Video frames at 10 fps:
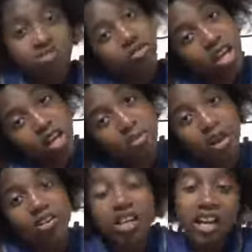think
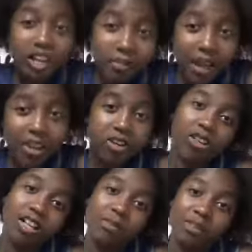about cutting back on a
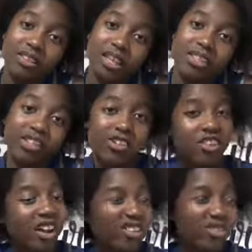couple of things that are
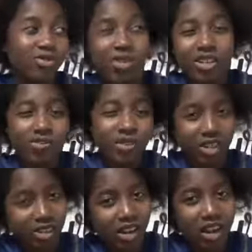not too good for
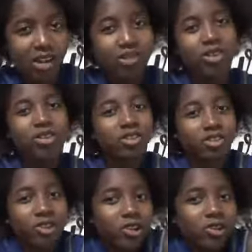your health. You can do
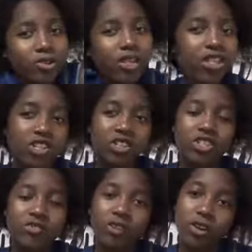your own
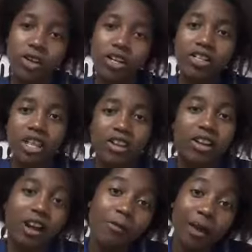research, of course, that'll
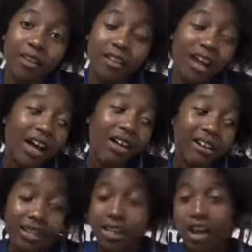help out a lot.
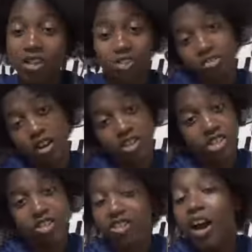And also talk to
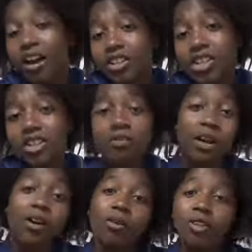your doctor
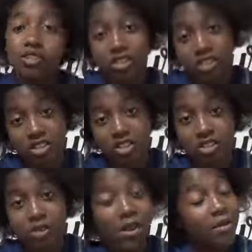about what you can
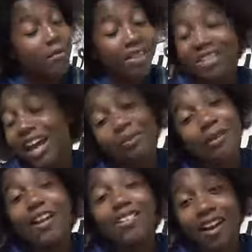do, because I'm
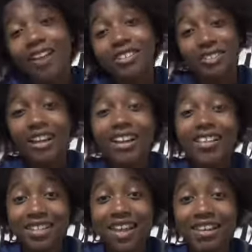not a doctor, like I
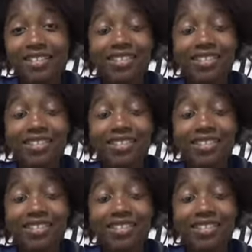said.